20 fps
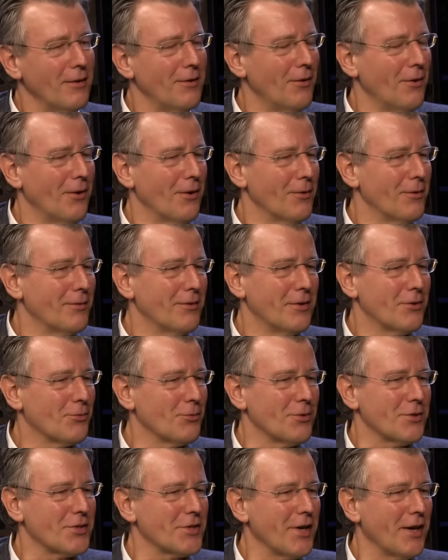you know this
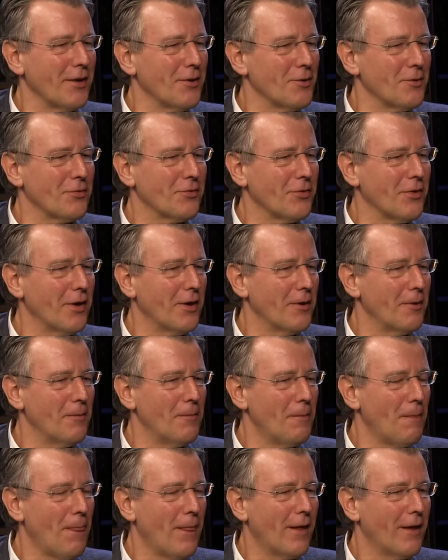was kind of um,
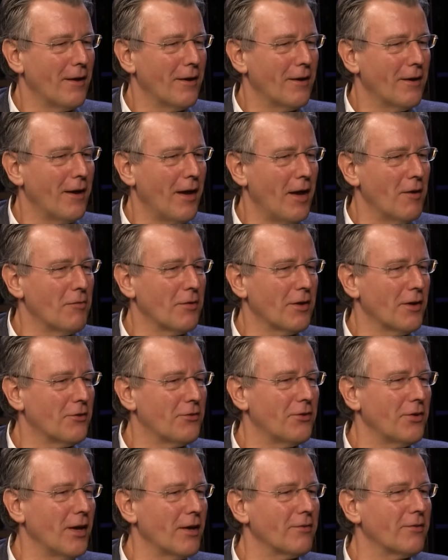uh, having a
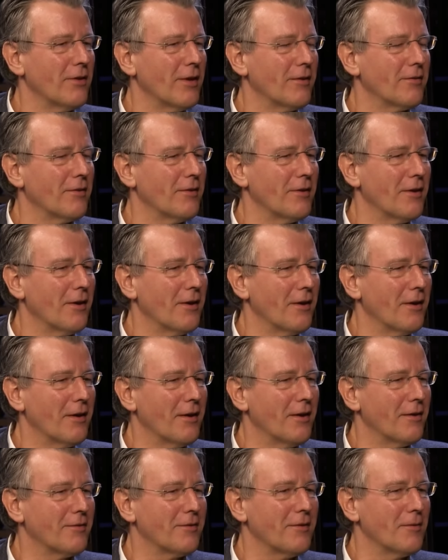chat at an
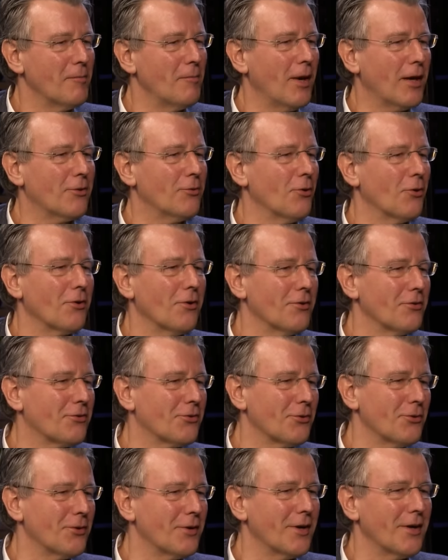uh, at a McDonald's
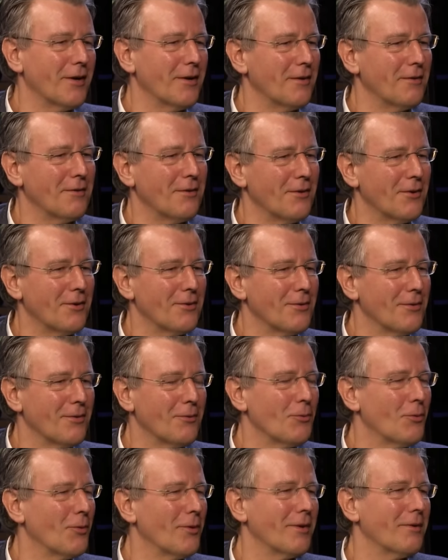or uh, you
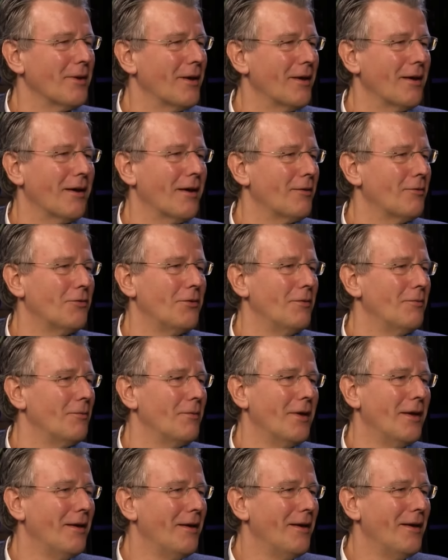know. Uh, there's a uh,
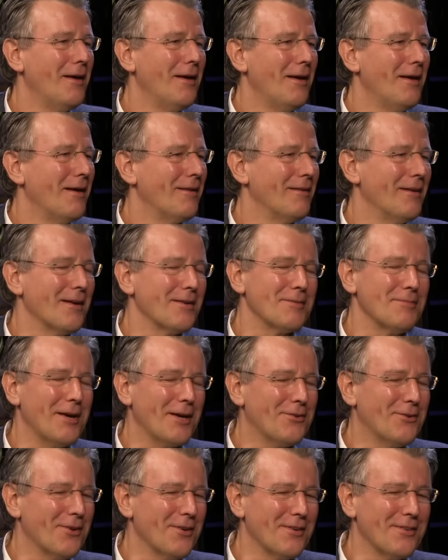McDonald's in Utrecht. There's a
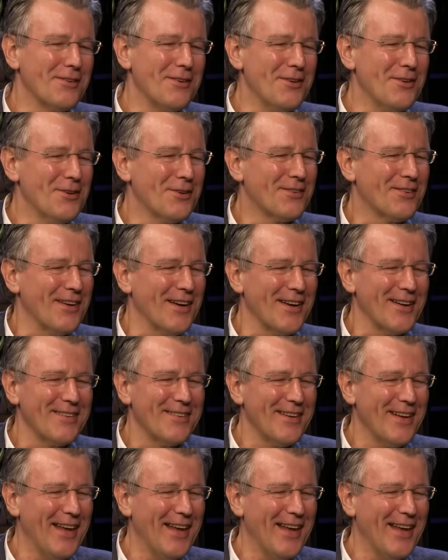McDonald's in Utrecht,